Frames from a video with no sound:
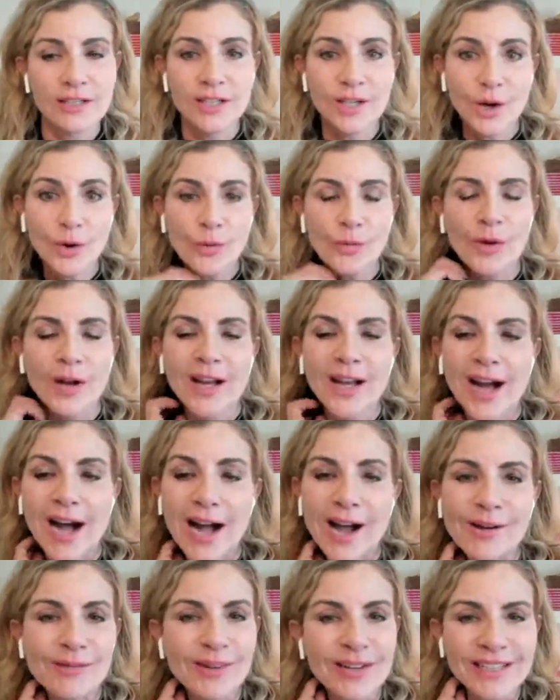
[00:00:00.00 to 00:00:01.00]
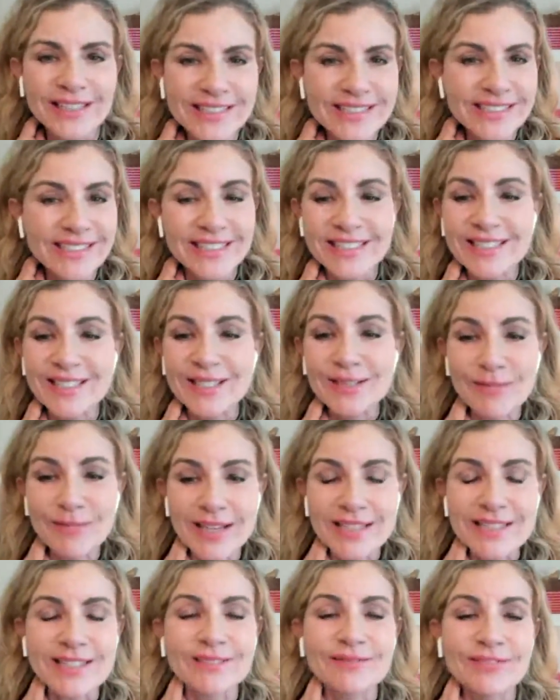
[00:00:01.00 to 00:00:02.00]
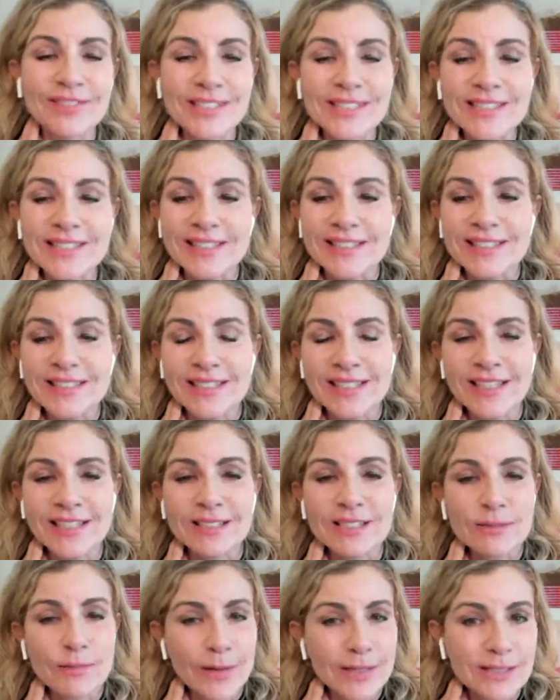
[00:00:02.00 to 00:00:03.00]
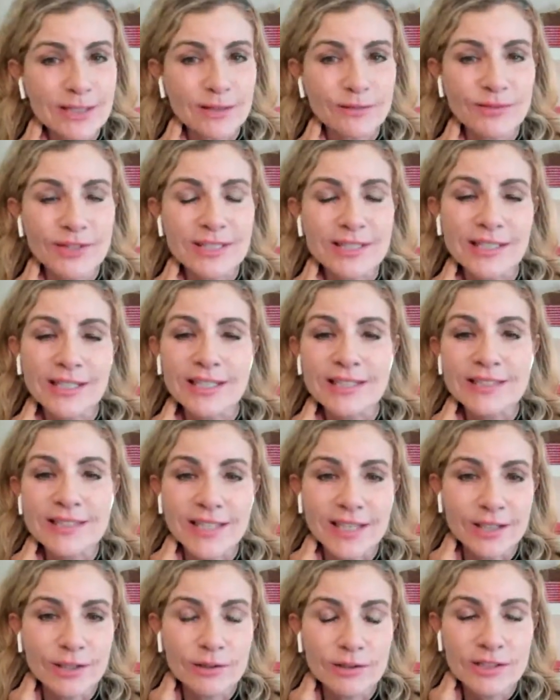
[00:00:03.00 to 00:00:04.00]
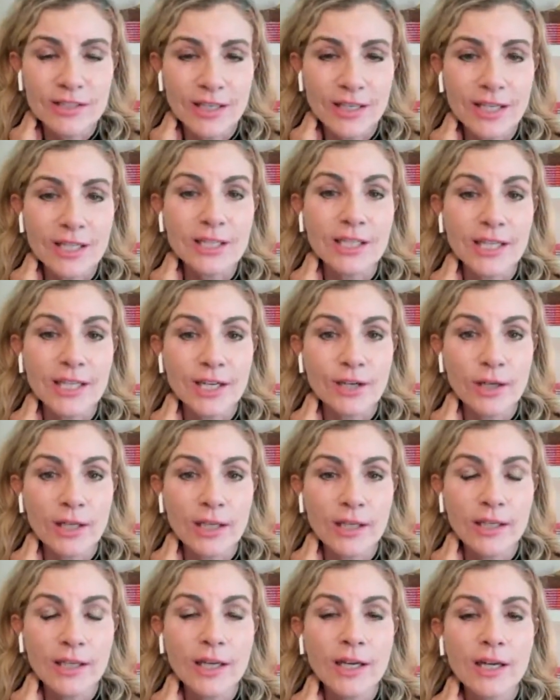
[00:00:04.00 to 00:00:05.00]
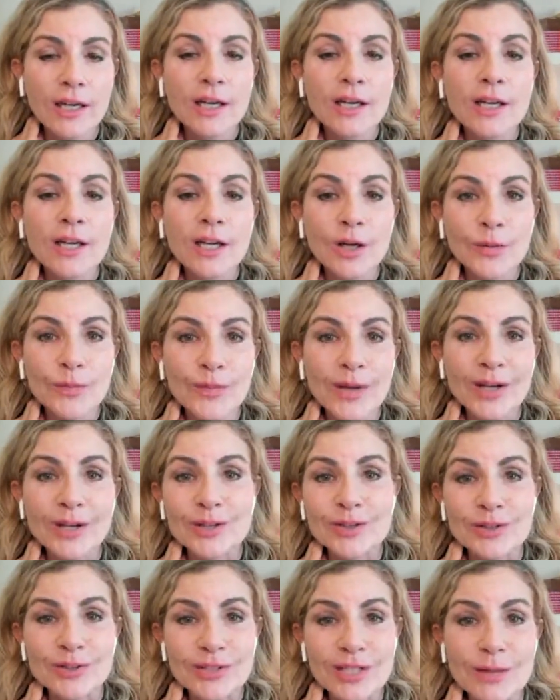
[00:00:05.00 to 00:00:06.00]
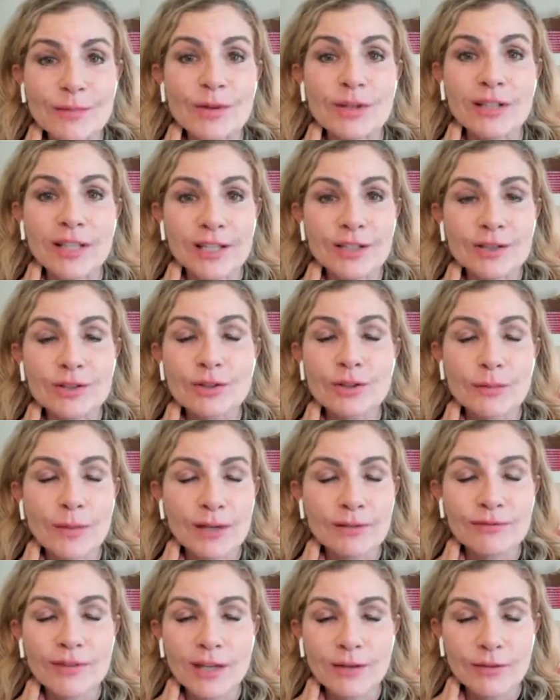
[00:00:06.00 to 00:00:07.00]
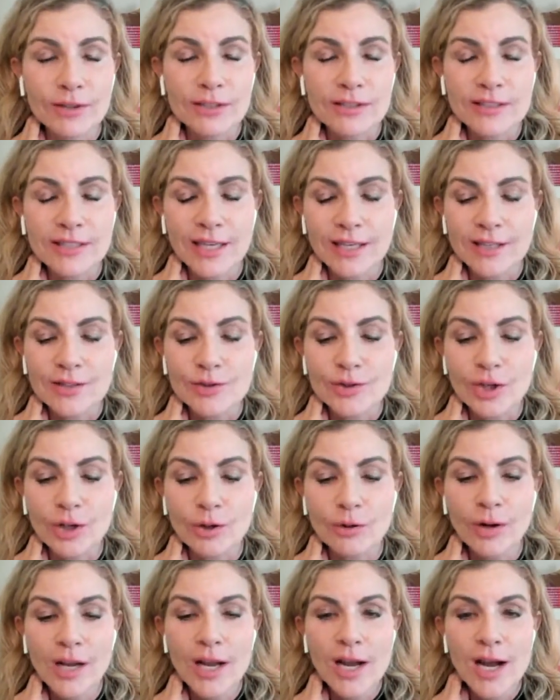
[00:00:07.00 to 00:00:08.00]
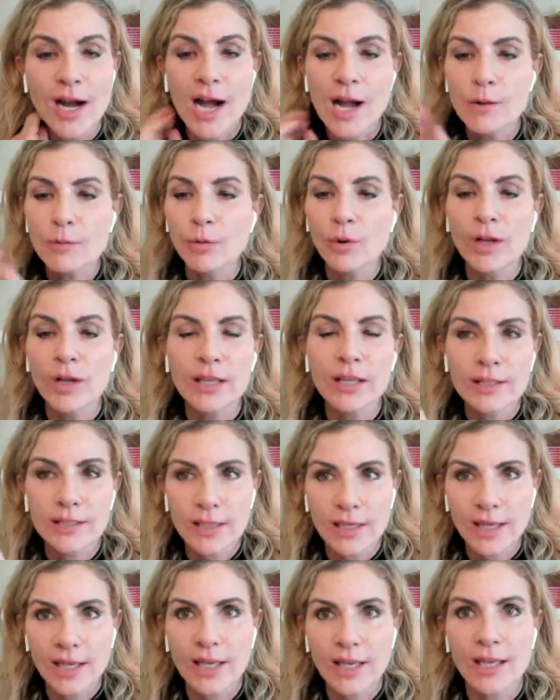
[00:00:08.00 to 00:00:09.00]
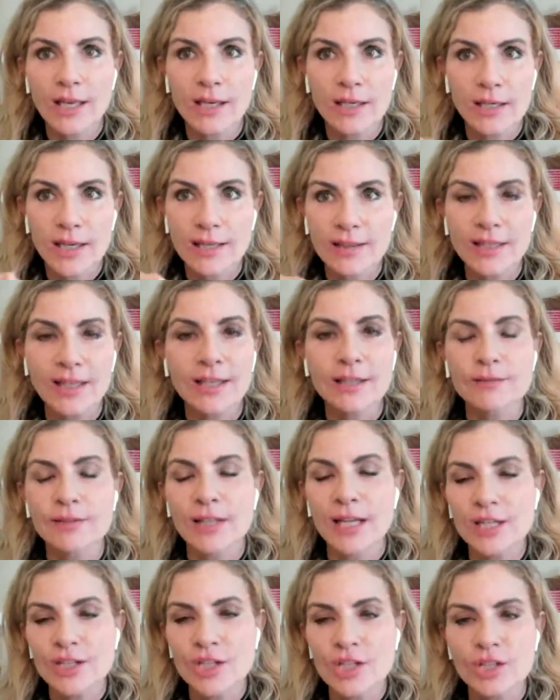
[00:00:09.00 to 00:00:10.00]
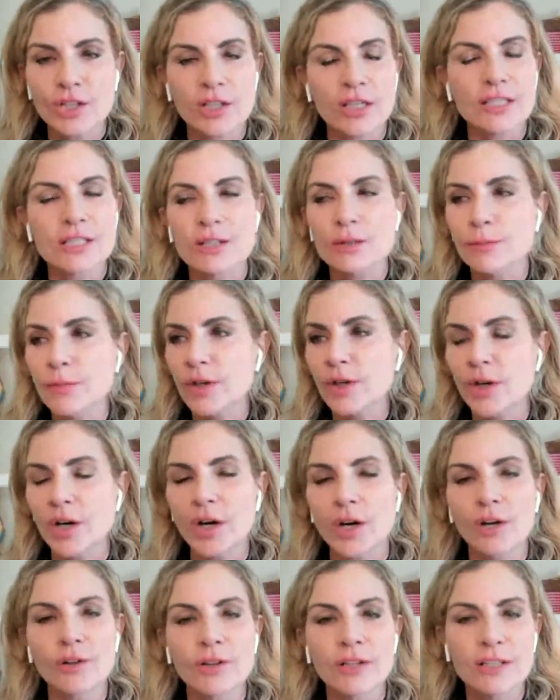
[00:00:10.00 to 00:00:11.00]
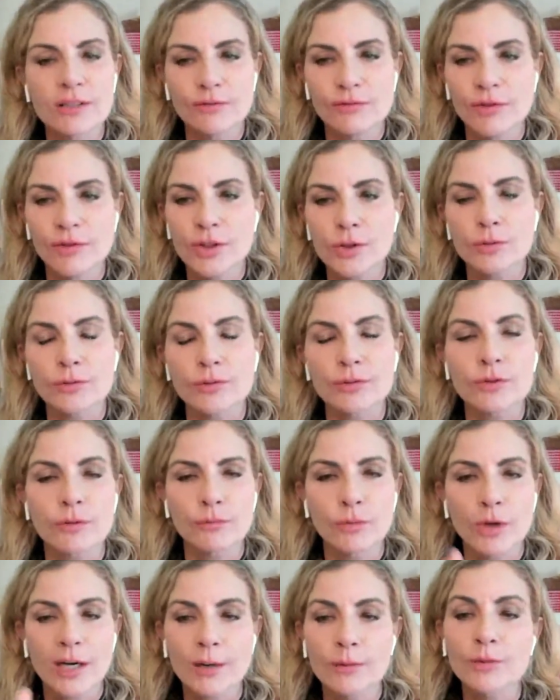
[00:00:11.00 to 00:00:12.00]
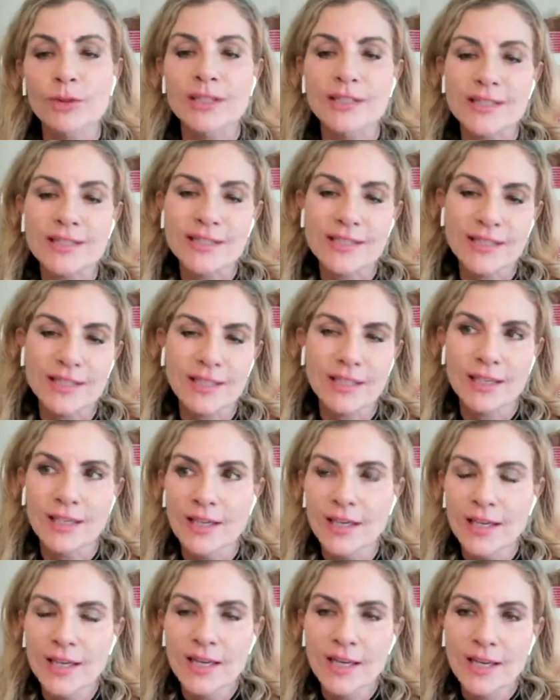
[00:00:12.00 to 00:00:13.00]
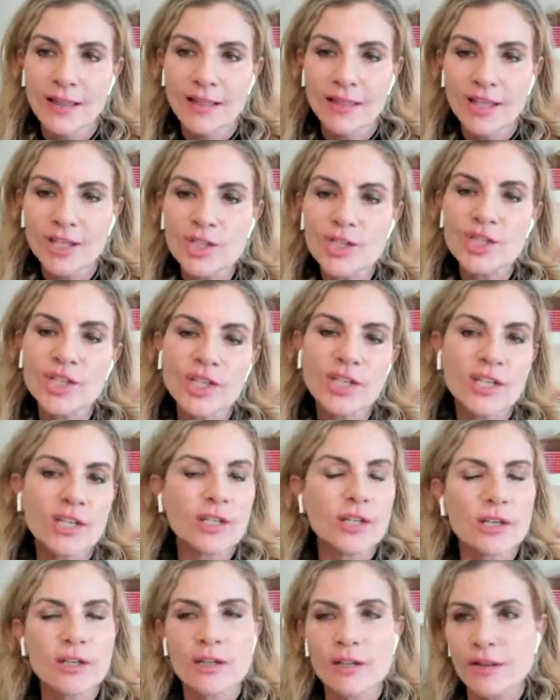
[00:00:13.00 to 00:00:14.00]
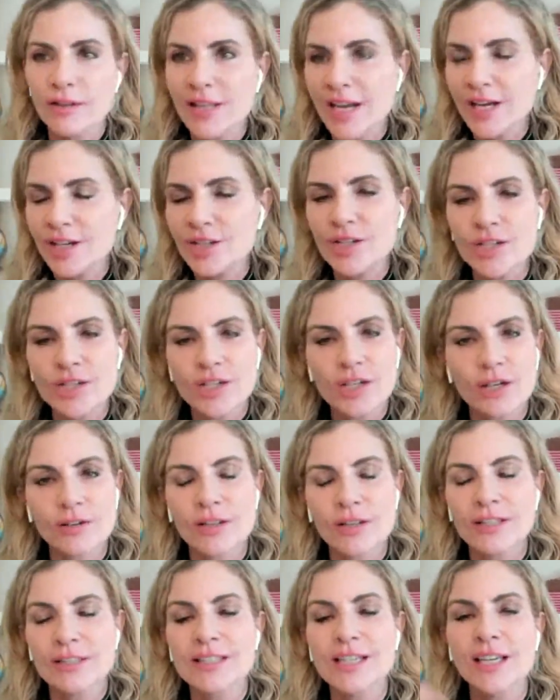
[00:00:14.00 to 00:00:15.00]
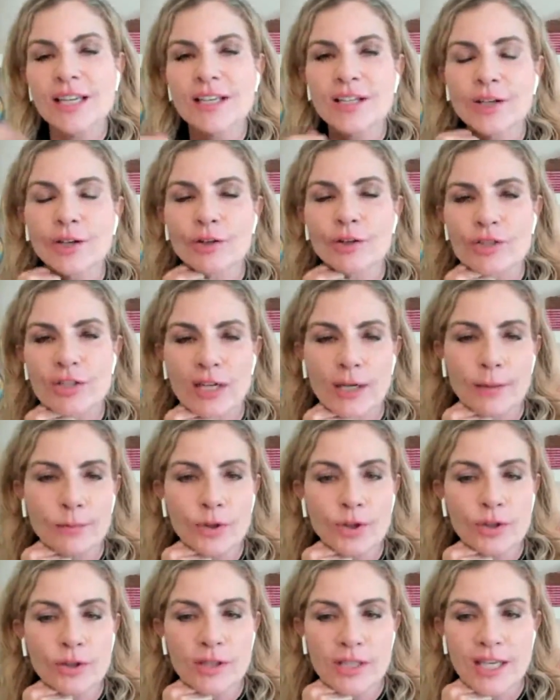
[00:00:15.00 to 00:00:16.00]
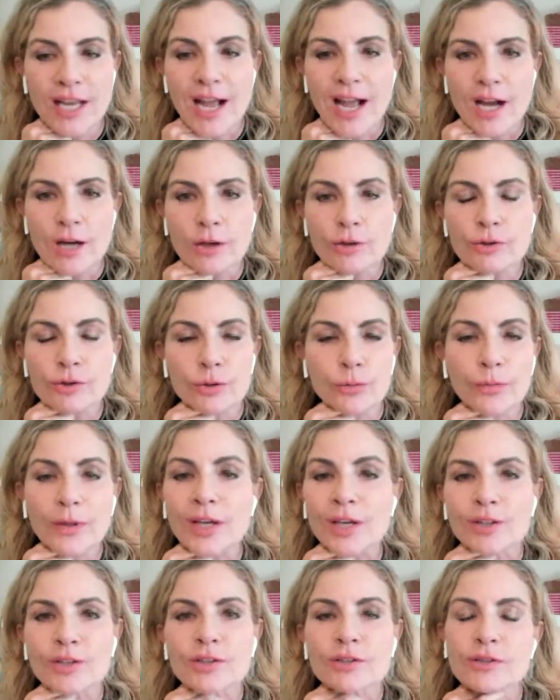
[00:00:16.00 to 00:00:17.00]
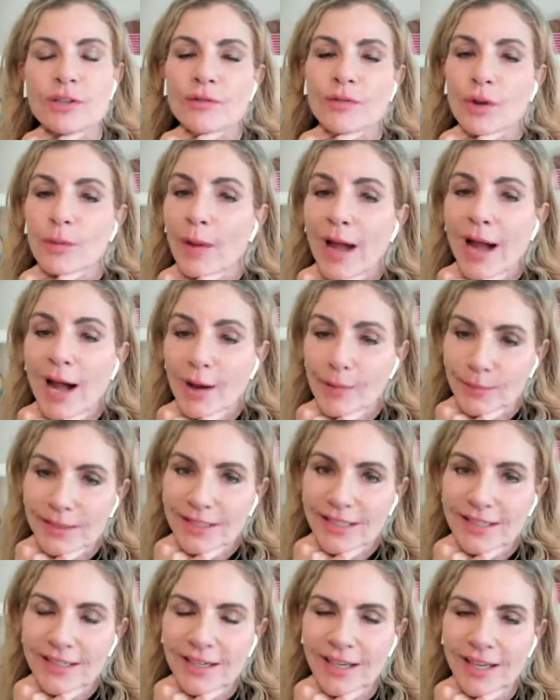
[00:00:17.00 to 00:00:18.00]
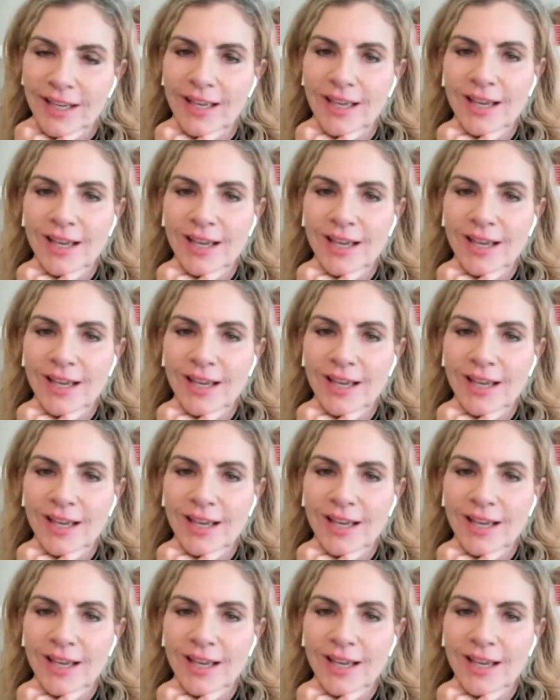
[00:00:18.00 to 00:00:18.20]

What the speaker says: Nope. I went and did specificity. Specificity sells and clarity compels are like 2 of my favorite sayings. So I went and at the end of last year, I just put all these visuals of what I want to see this year, next year, and the 10 years, and I put the actual pictures of them happening.